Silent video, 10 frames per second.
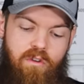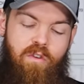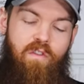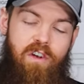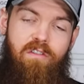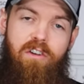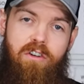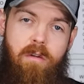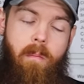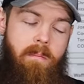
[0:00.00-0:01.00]
Those are very, very
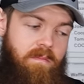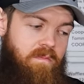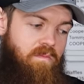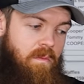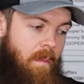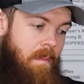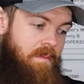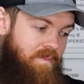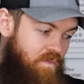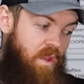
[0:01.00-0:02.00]
good.
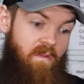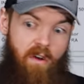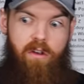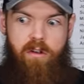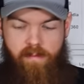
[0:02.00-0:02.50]
Very